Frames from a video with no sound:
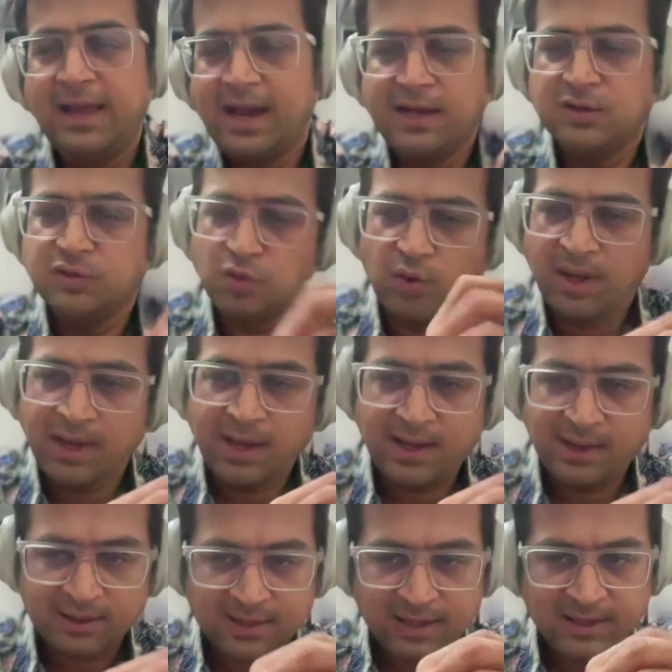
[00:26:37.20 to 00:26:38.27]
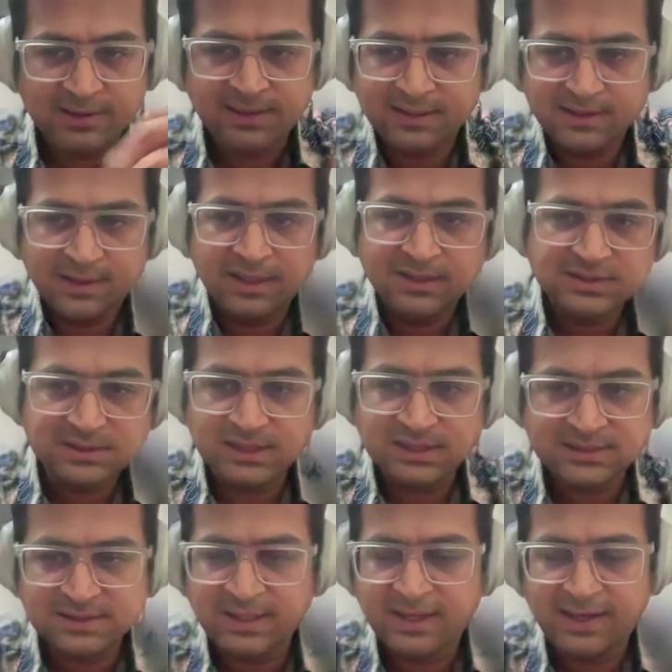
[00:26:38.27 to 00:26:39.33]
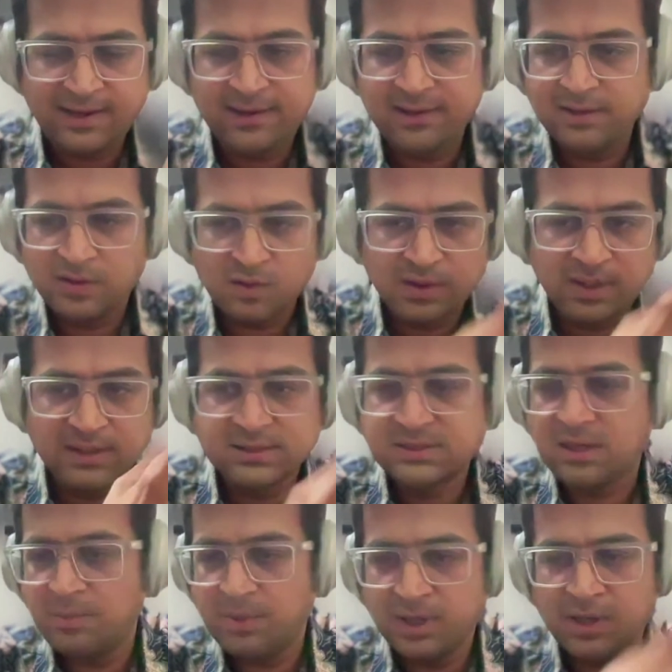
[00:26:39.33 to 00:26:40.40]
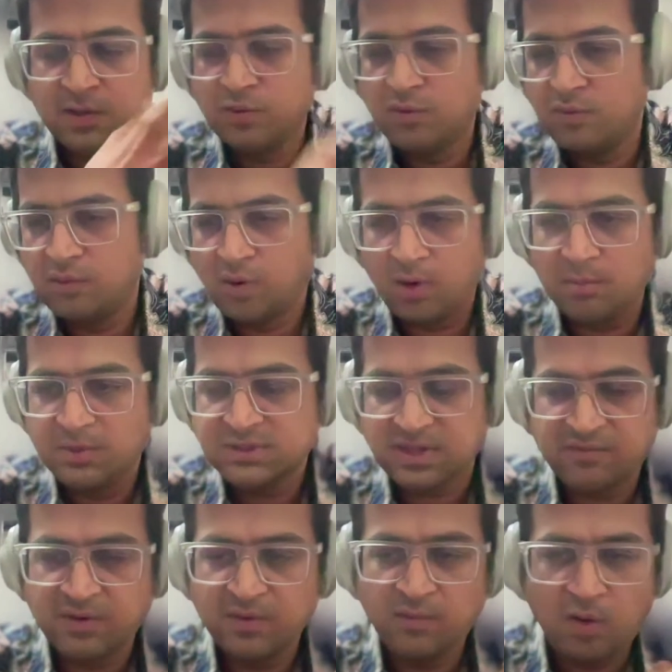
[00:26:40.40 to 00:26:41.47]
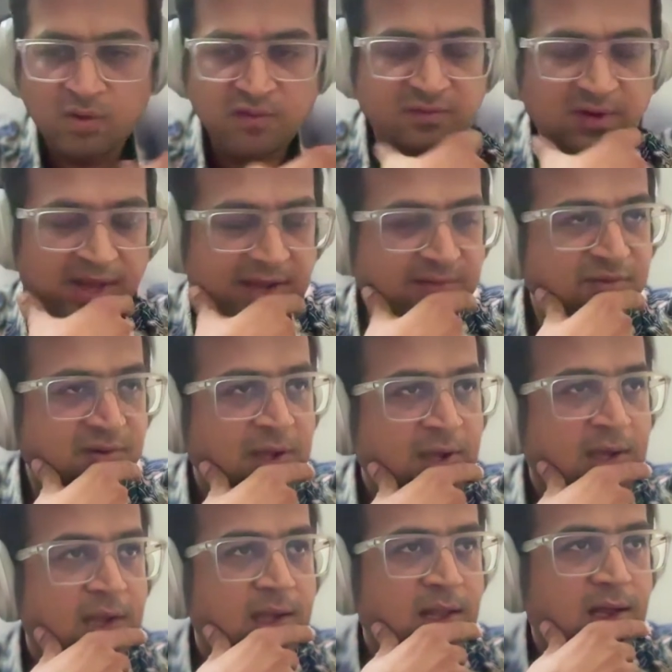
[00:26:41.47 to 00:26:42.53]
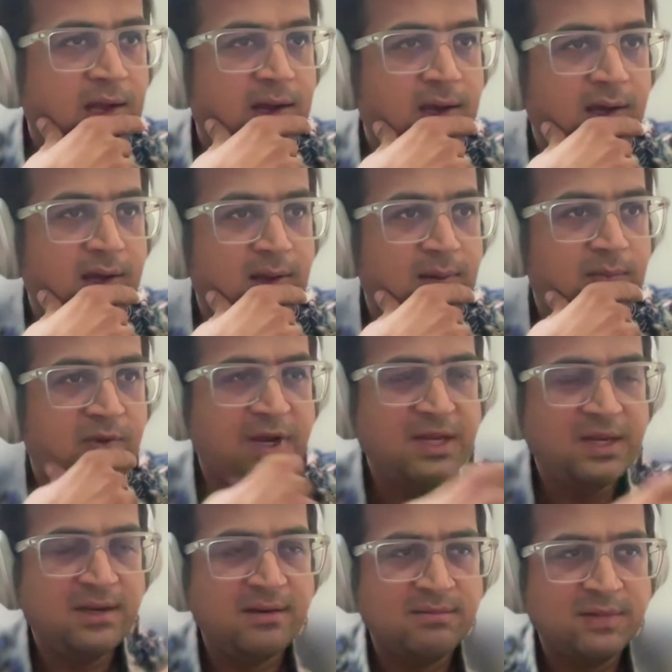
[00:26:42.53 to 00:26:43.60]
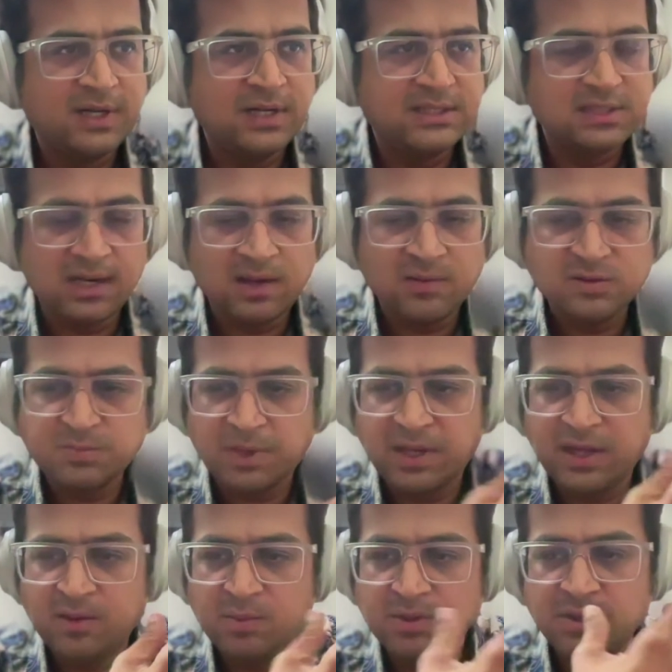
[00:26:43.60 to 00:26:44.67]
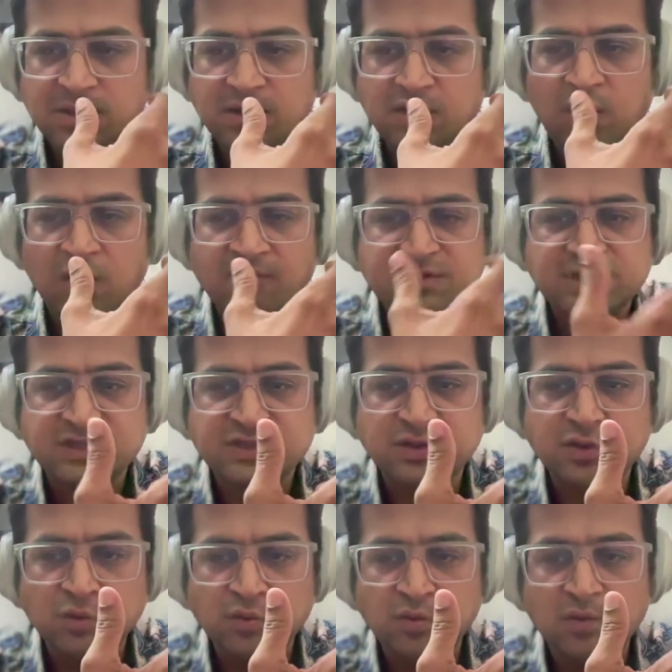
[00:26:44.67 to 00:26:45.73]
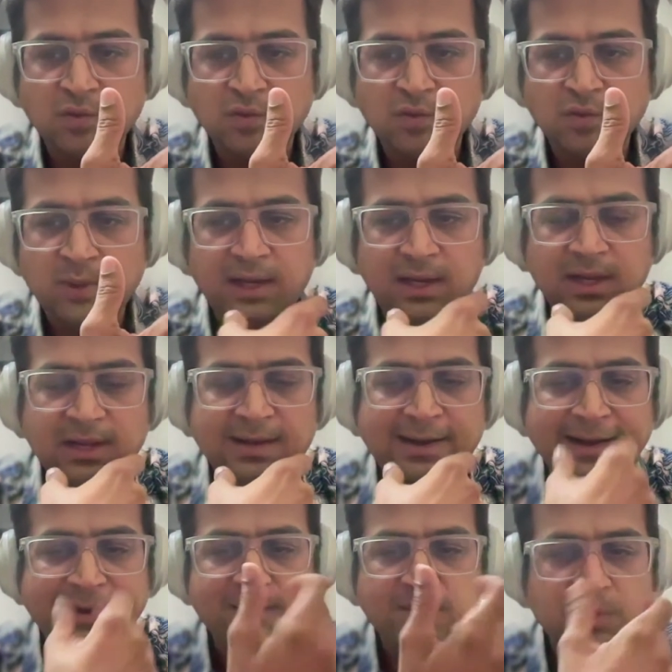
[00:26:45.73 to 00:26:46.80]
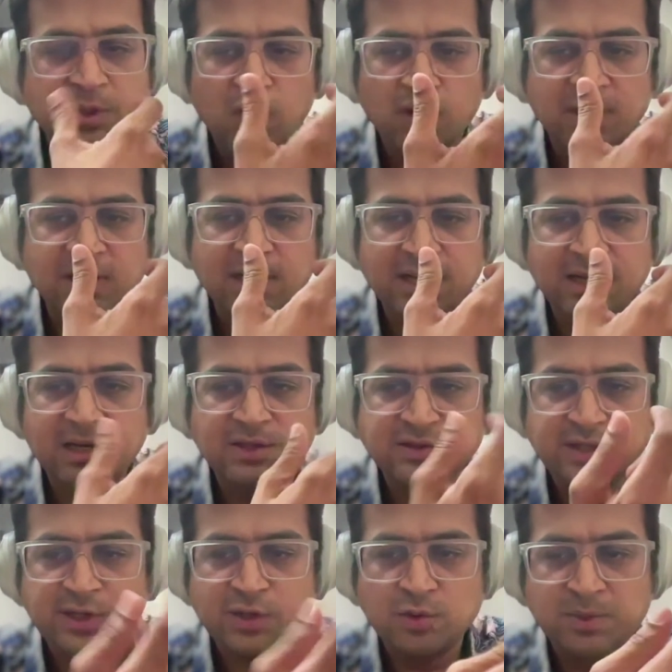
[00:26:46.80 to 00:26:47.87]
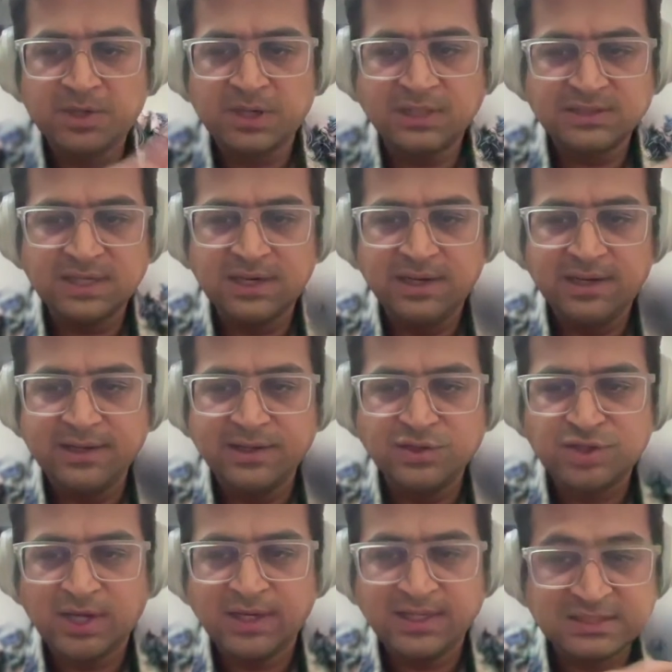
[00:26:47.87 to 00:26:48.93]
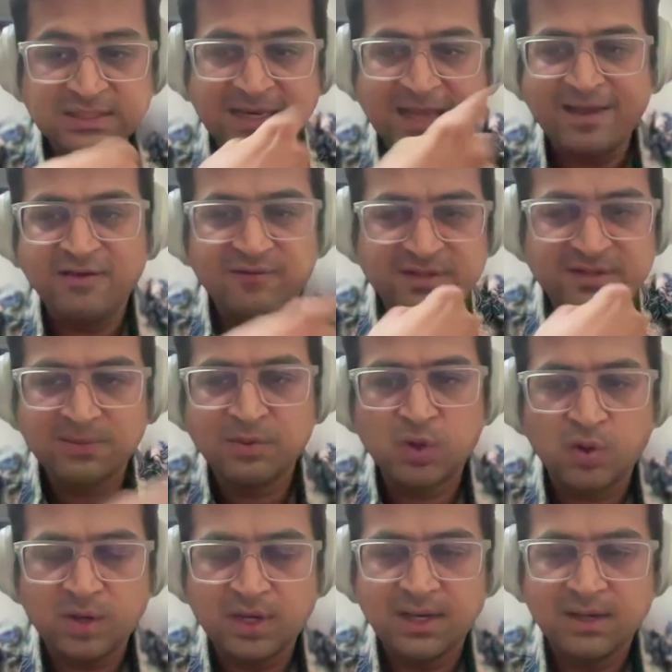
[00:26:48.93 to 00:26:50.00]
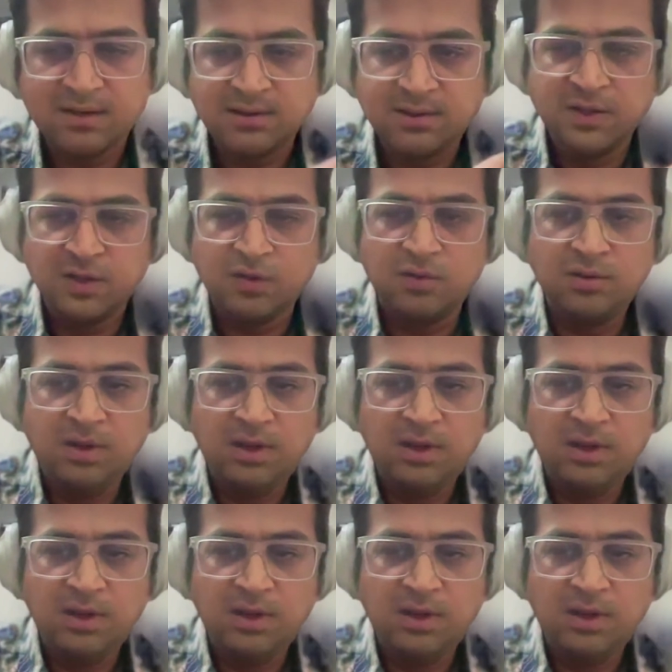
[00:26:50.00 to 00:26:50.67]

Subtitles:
AI to hai, right? There, it's there, and it's coming into almost every walk of life. Very recently, I was playing with a conversation tool where I can be talking in English and it could be translating it in Chinese live as I'm talking, and